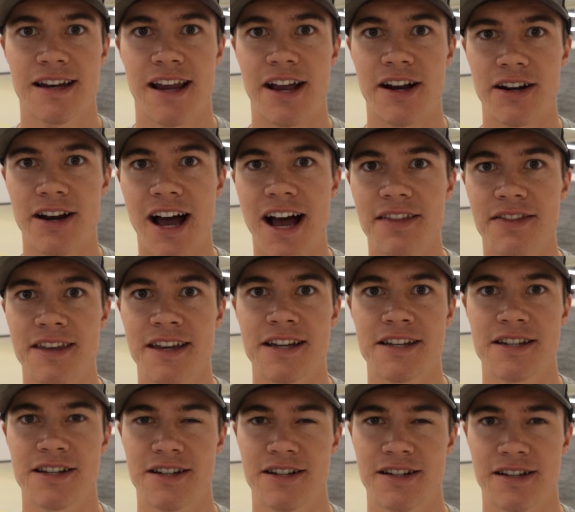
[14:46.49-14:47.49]
Now you're not
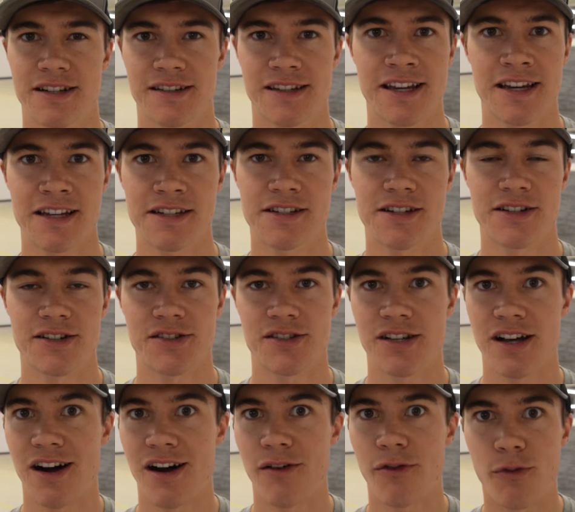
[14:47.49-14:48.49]
thinking to
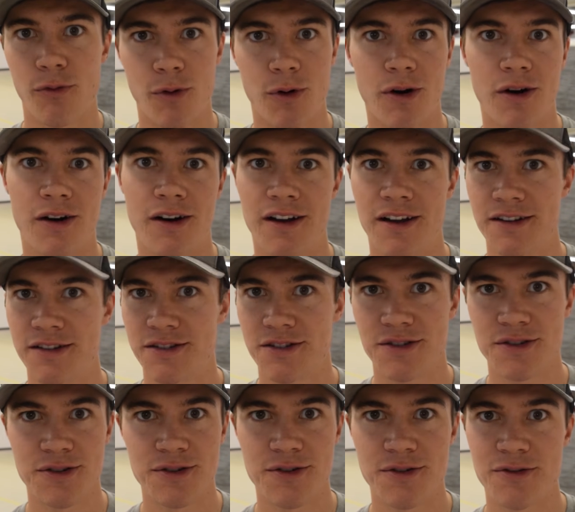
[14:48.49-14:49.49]
yourself 1,
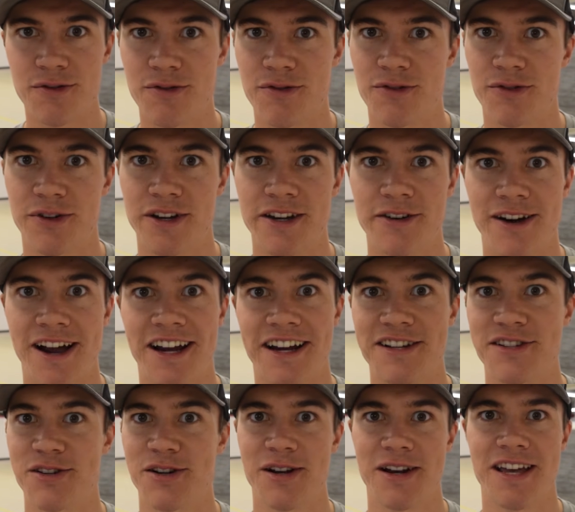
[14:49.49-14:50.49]
2, 3, right?
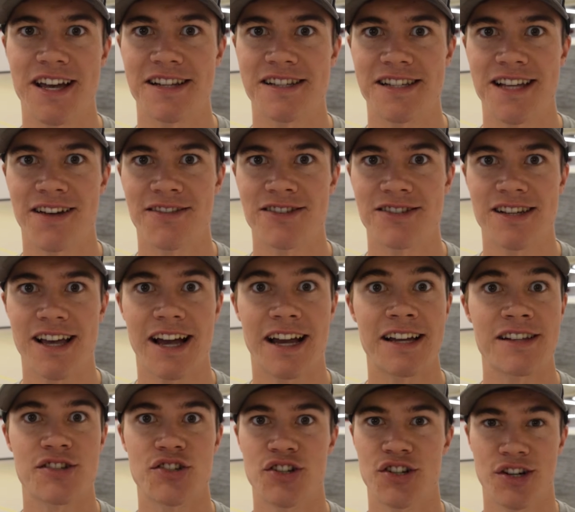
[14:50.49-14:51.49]
Because you're going to hit 7
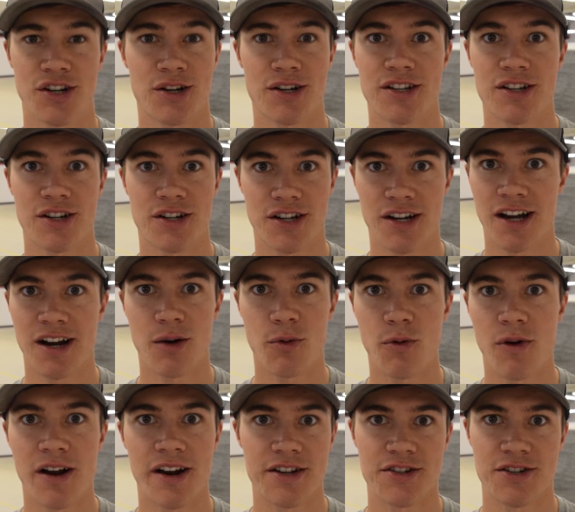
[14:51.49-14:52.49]
seconds, you're going to
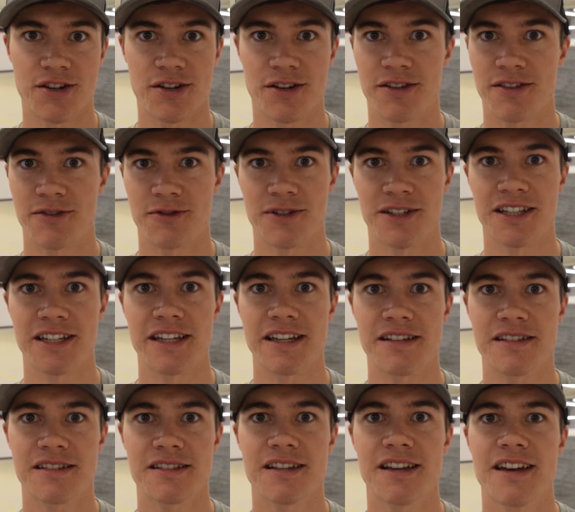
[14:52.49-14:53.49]
want to jerk the
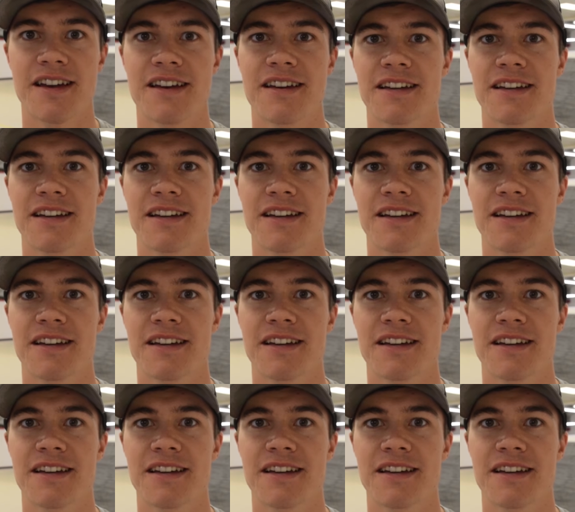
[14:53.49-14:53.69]
release.